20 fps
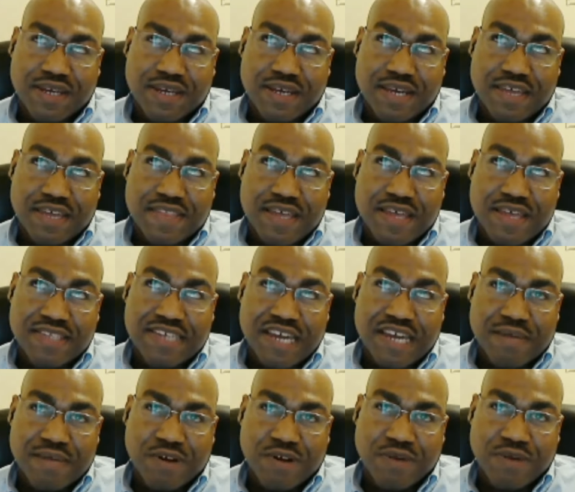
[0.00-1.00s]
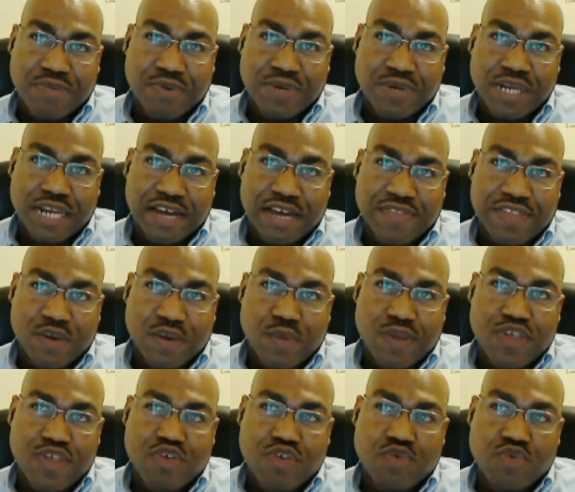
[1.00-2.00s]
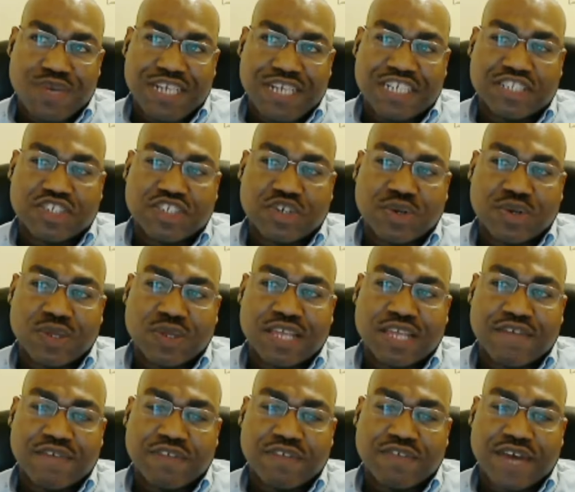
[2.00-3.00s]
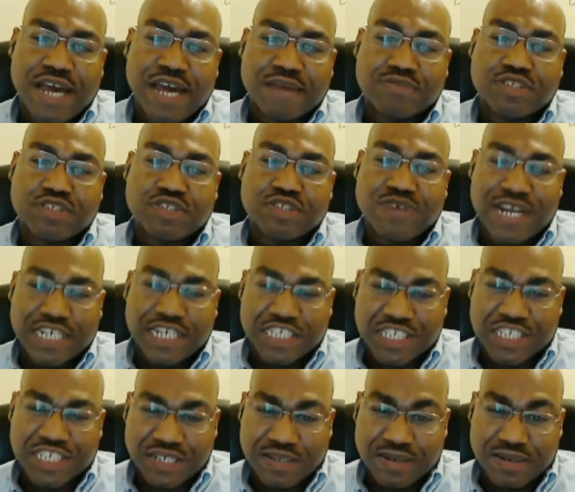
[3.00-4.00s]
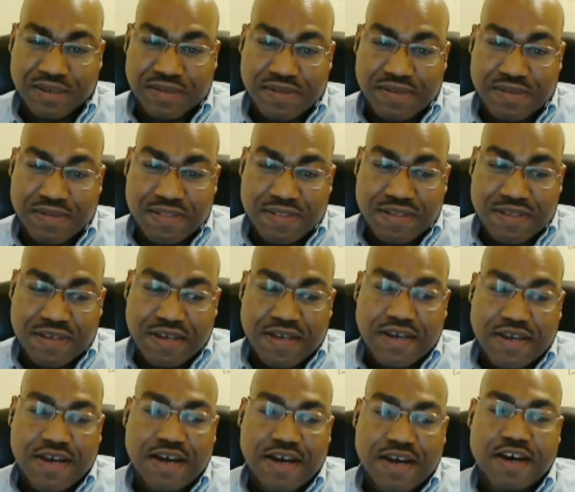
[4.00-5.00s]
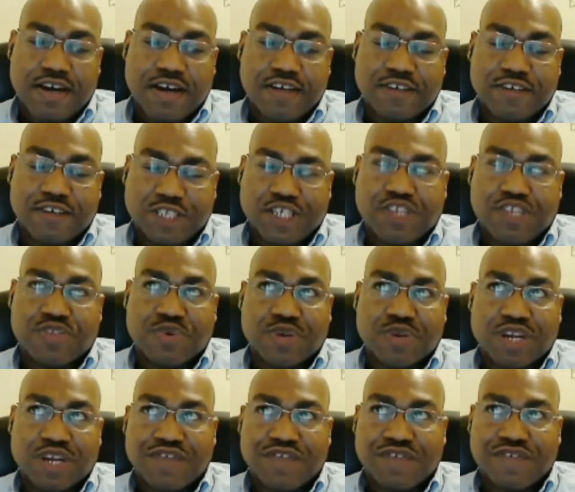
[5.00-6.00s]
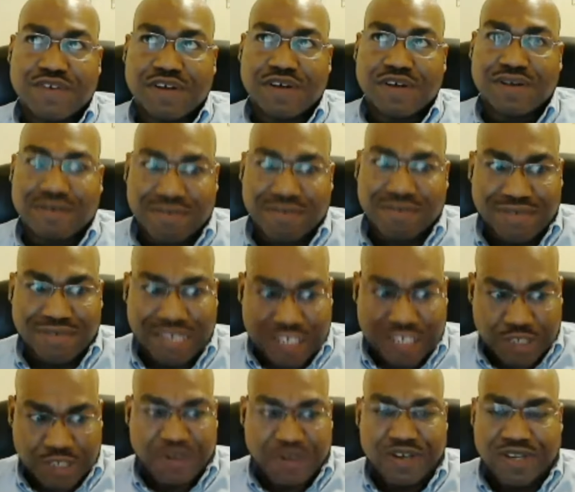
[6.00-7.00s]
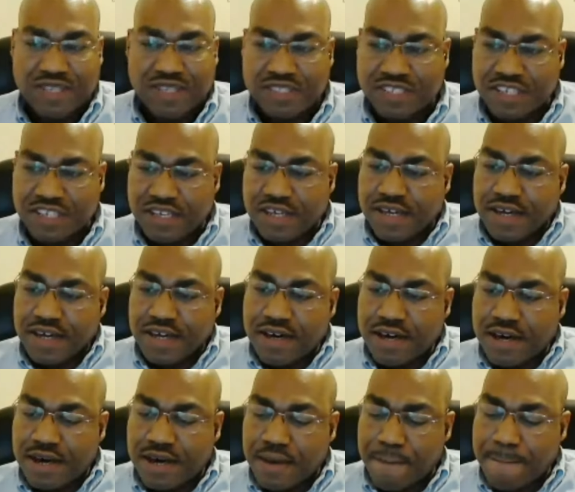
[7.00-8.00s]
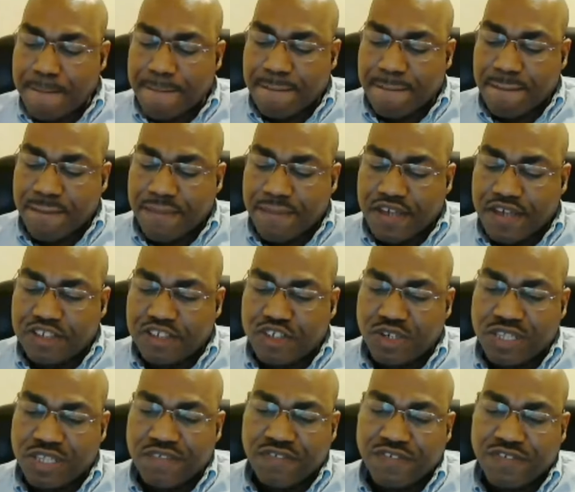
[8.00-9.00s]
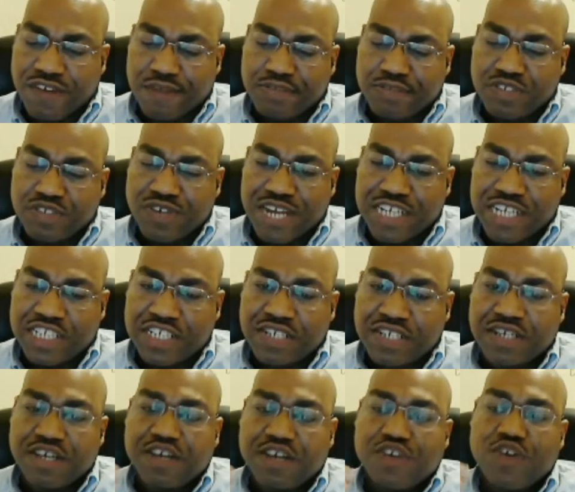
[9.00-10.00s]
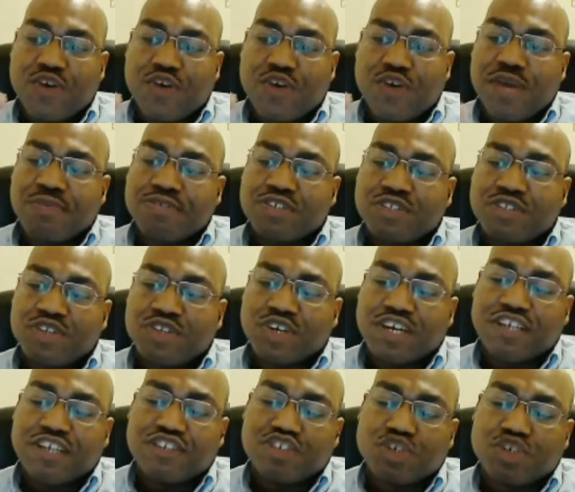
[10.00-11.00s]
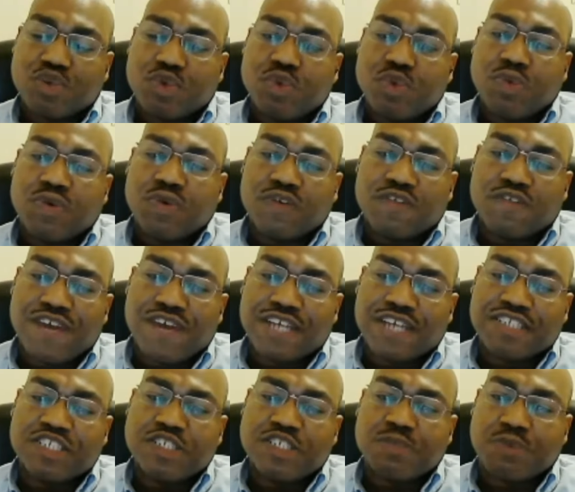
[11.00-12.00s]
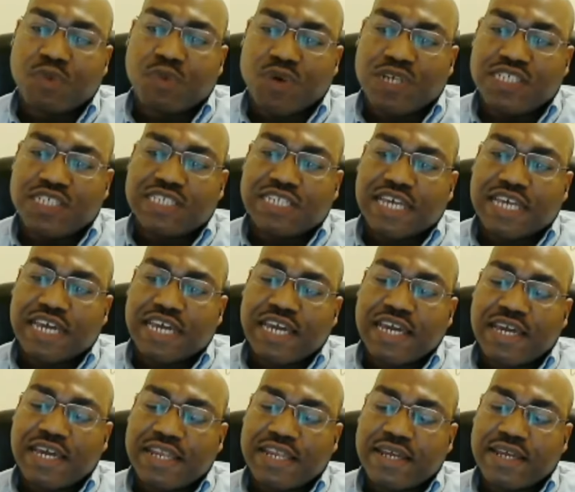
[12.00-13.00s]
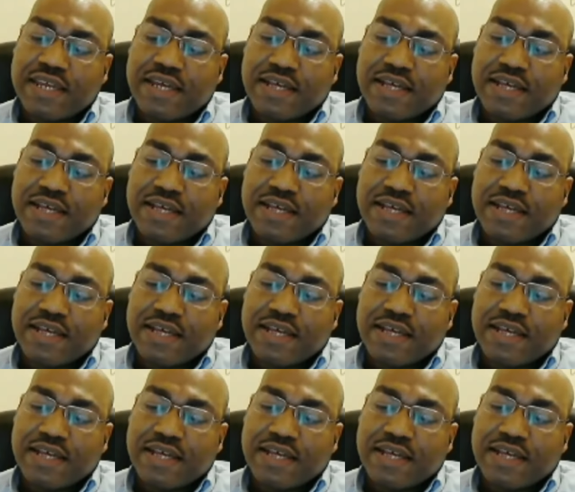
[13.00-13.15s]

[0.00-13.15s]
and then Tegmark pointed out that when you reach a certain level of abstraction, uh, usually through enough experience, um, a certain level of abstraction, you're able to look at two vantage points and